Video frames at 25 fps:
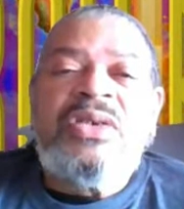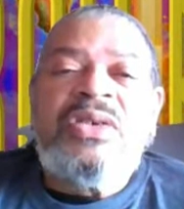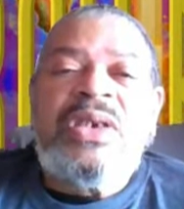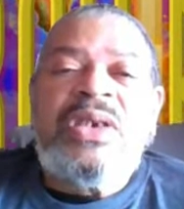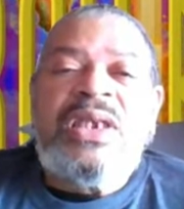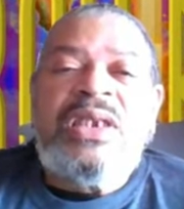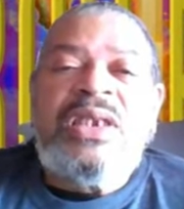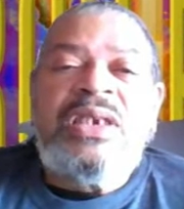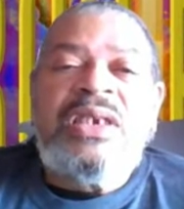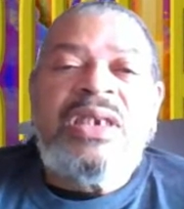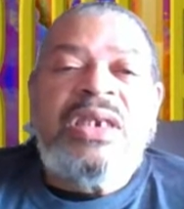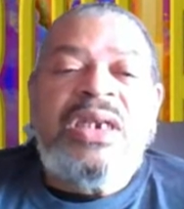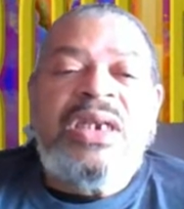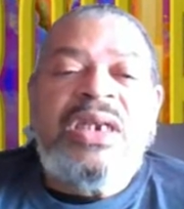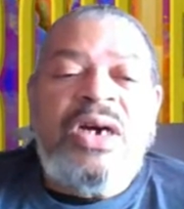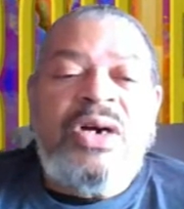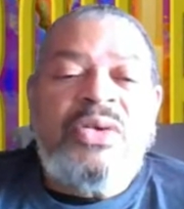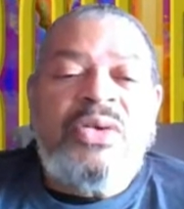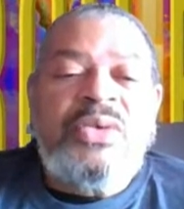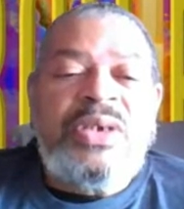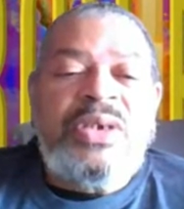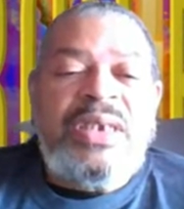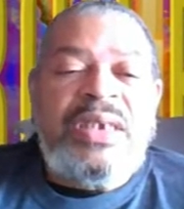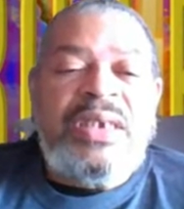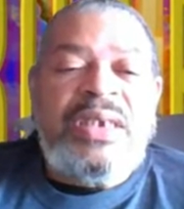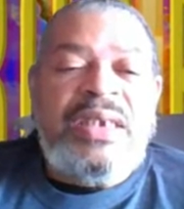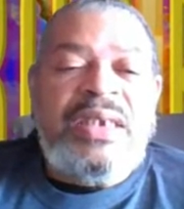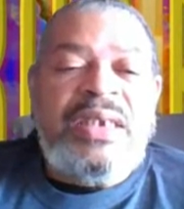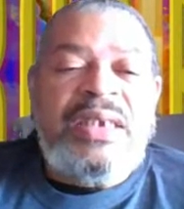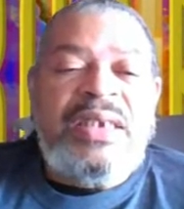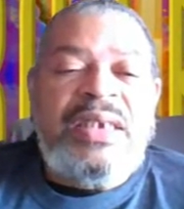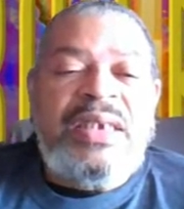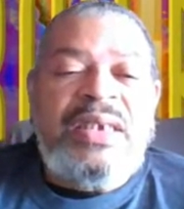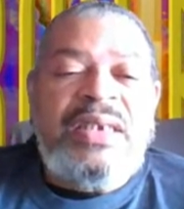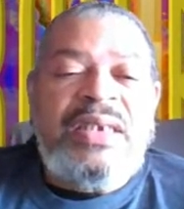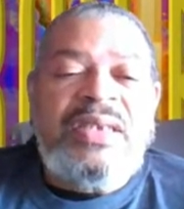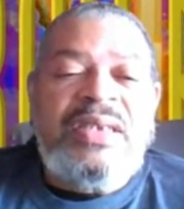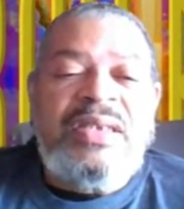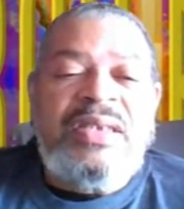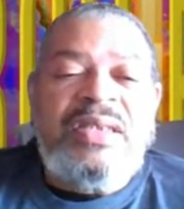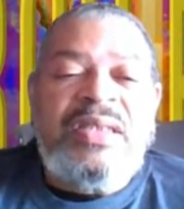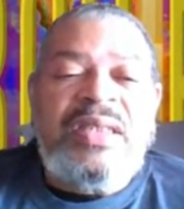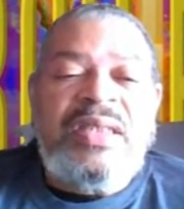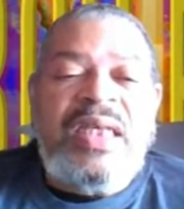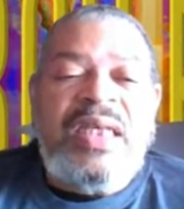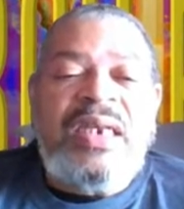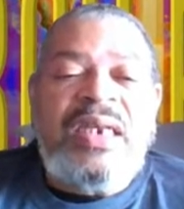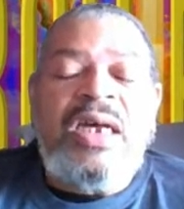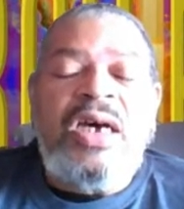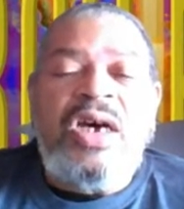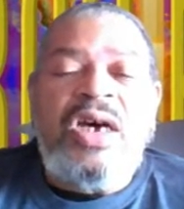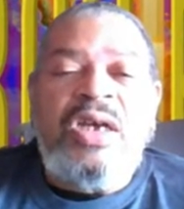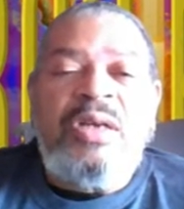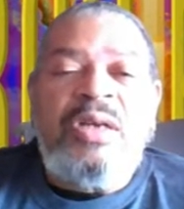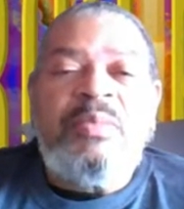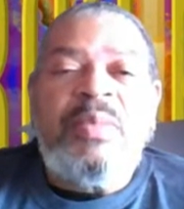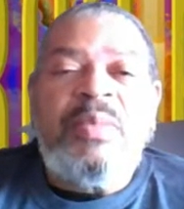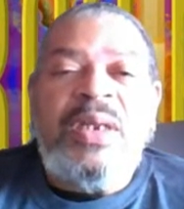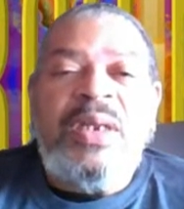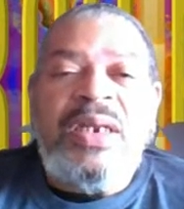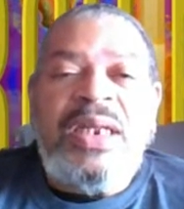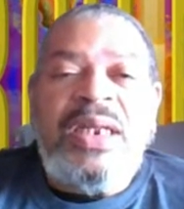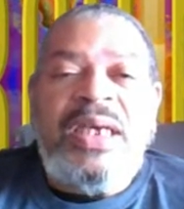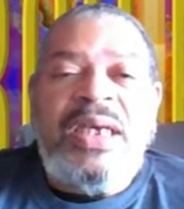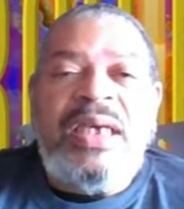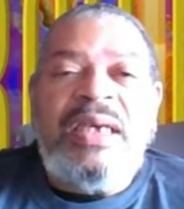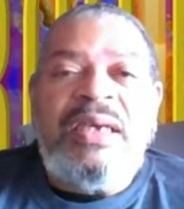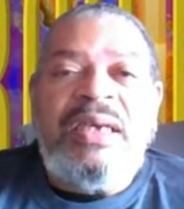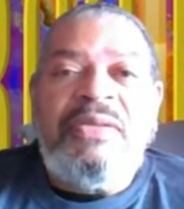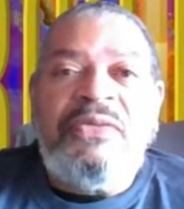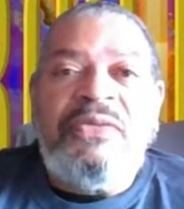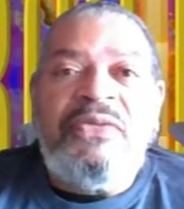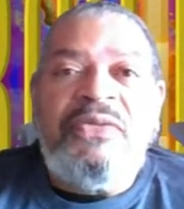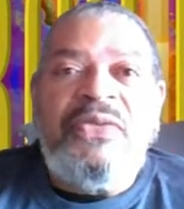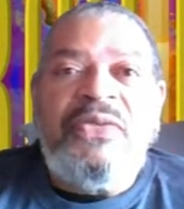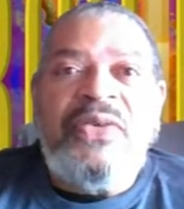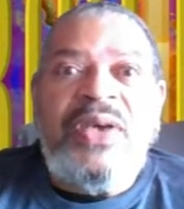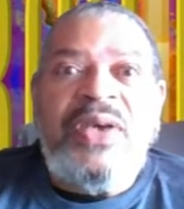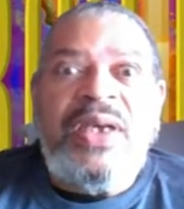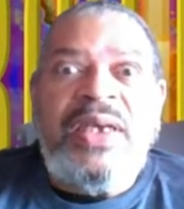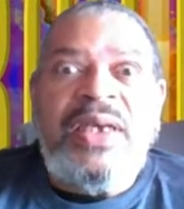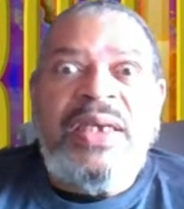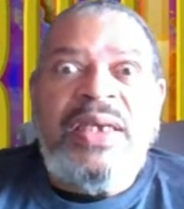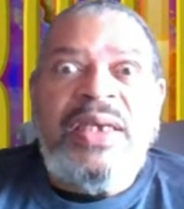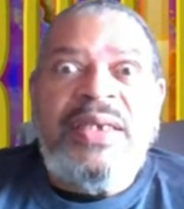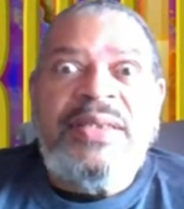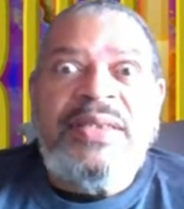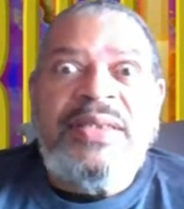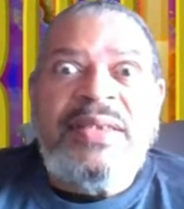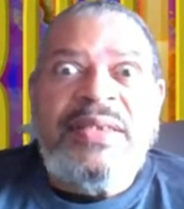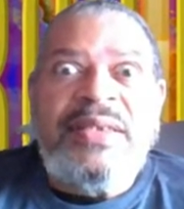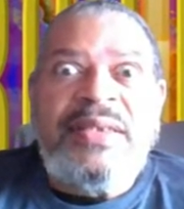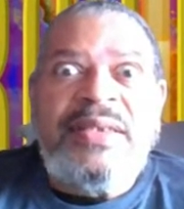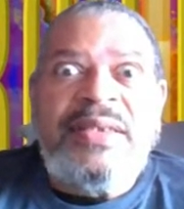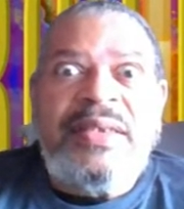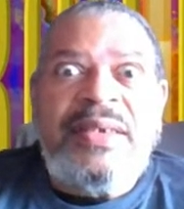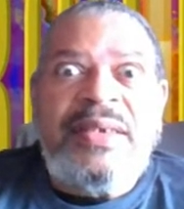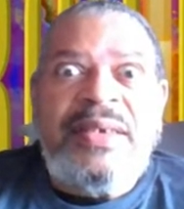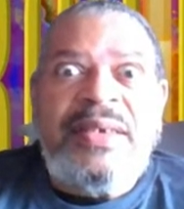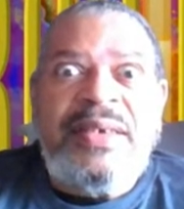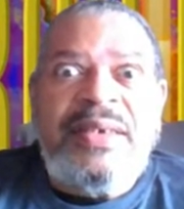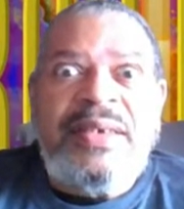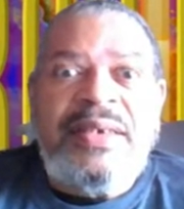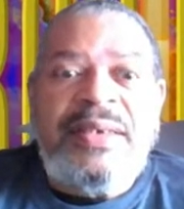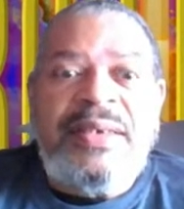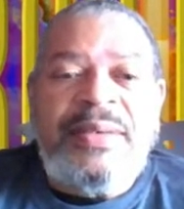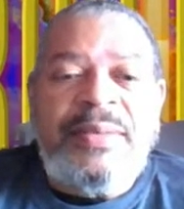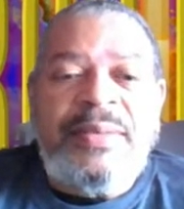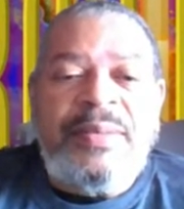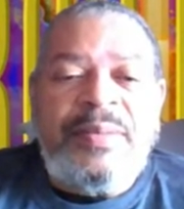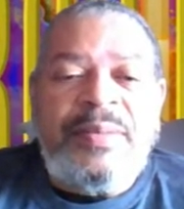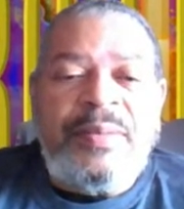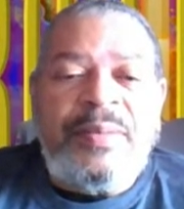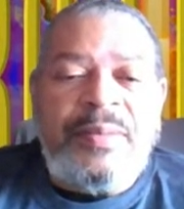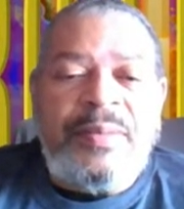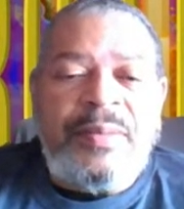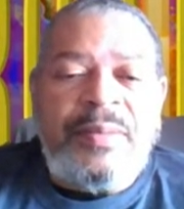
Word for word: you need to note is that unbelief is a sin.